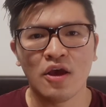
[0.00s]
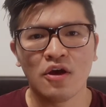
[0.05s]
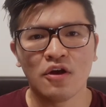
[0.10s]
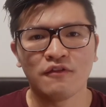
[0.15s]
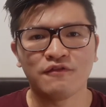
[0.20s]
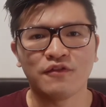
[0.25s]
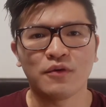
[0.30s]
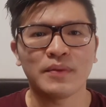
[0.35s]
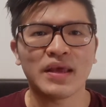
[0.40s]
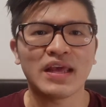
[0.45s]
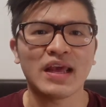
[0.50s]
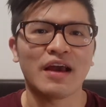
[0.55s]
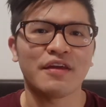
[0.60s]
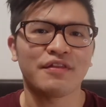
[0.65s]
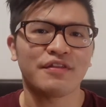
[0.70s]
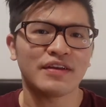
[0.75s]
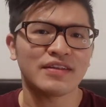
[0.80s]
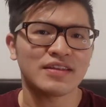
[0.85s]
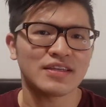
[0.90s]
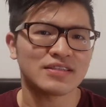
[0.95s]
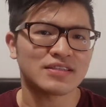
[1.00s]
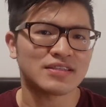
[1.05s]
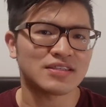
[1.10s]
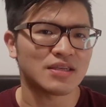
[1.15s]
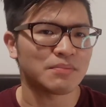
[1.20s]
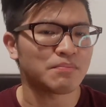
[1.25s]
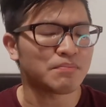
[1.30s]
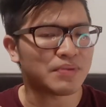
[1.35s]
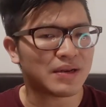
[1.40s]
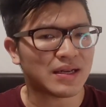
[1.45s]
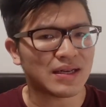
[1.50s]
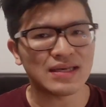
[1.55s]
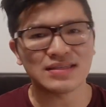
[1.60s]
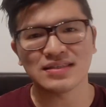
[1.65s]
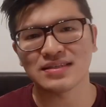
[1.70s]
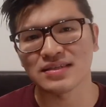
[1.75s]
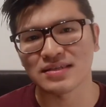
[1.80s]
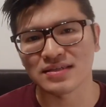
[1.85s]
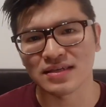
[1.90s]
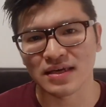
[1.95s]
For me, I think the
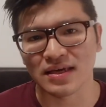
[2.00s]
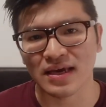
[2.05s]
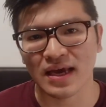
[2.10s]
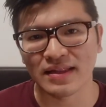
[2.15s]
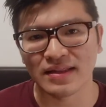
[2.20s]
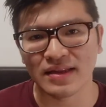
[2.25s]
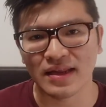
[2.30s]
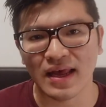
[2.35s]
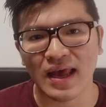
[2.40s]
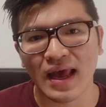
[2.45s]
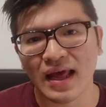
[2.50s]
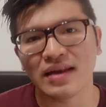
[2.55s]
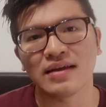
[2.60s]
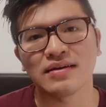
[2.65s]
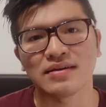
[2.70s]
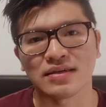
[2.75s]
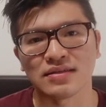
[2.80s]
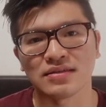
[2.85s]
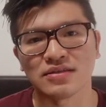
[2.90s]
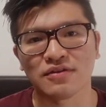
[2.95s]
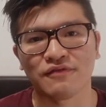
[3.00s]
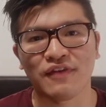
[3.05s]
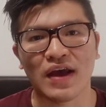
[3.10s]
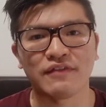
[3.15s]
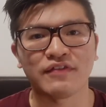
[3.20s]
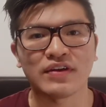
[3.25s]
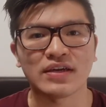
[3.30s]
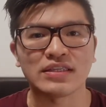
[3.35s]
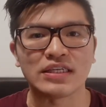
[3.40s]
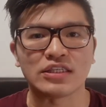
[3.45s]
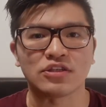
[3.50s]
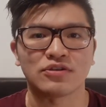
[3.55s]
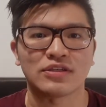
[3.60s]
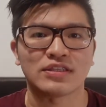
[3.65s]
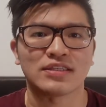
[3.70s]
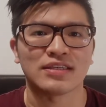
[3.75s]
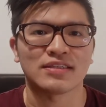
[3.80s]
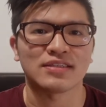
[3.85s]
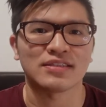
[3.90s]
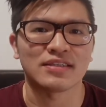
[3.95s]
simplicity and elegance of having a digital
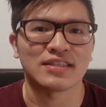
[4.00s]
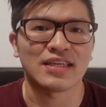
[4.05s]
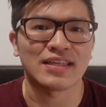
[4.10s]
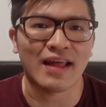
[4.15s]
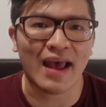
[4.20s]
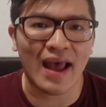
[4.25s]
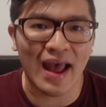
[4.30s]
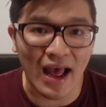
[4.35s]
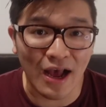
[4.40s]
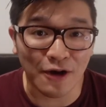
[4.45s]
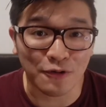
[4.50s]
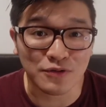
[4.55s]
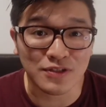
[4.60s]
assistant in the house